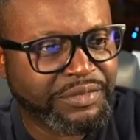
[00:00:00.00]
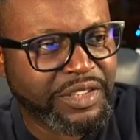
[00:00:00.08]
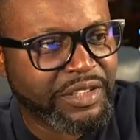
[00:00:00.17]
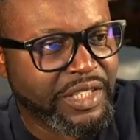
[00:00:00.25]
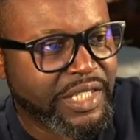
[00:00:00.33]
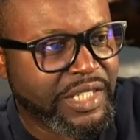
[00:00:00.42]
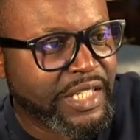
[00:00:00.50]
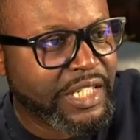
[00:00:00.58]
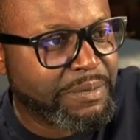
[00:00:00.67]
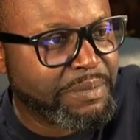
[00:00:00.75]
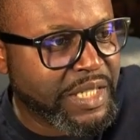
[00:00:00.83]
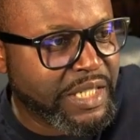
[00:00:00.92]
this
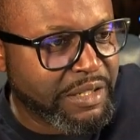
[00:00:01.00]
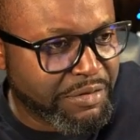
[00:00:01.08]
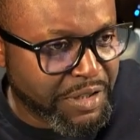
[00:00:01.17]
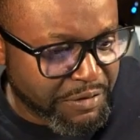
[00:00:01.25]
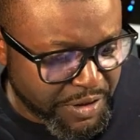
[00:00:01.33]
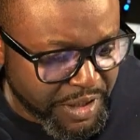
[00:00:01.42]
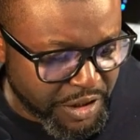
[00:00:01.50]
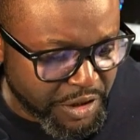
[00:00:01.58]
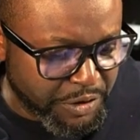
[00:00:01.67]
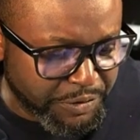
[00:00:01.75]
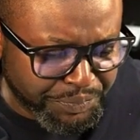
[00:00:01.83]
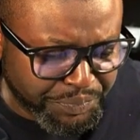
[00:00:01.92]
specific
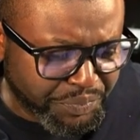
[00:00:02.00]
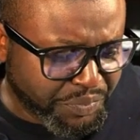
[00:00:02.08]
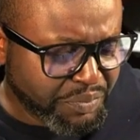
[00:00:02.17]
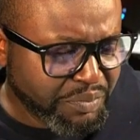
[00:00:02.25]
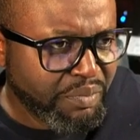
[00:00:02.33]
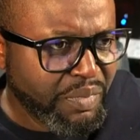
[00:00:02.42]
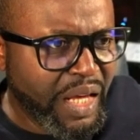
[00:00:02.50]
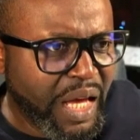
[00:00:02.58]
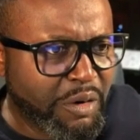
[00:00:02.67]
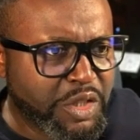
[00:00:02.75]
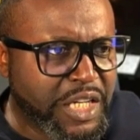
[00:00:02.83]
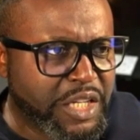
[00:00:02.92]
video.
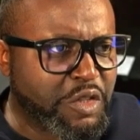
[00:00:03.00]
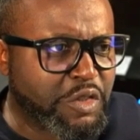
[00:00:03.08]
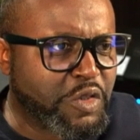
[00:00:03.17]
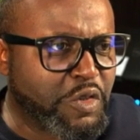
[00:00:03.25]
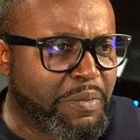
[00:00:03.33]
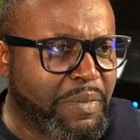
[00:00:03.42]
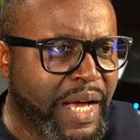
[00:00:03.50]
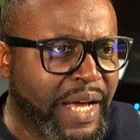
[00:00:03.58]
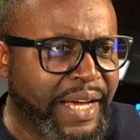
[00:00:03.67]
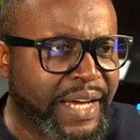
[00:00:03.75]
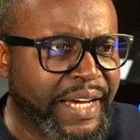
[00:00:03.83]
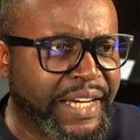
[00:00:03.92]
I'll take you to
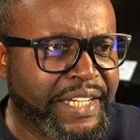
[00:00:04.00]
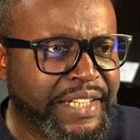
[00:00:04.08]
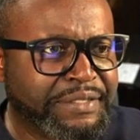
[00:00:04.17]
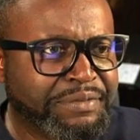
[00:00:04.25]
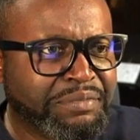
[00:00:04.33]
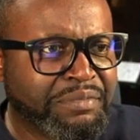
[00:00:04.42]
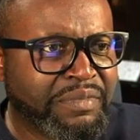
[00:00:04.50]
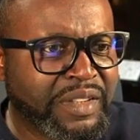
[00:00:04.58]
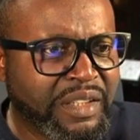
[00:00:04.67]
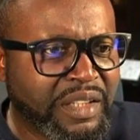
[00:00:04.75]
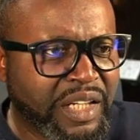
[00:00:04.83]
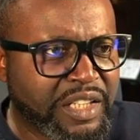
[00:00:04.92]
my
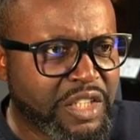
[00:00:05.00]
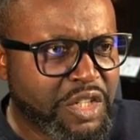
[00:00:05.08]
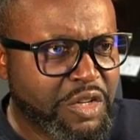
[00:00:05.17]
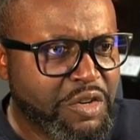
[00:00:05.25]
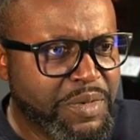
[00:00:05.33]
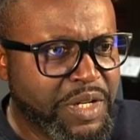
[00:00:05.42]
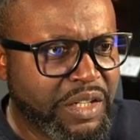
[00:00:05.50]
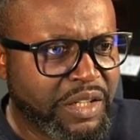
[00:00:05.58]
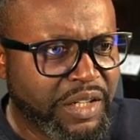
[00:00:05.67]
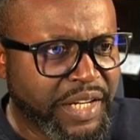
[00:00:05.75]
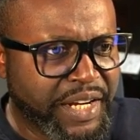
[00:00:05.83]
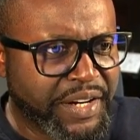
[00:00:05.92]

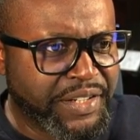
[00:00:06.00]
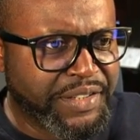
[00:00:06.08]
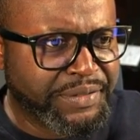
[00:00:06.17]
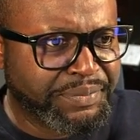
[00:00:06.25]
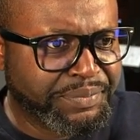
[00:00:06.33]
terminal here.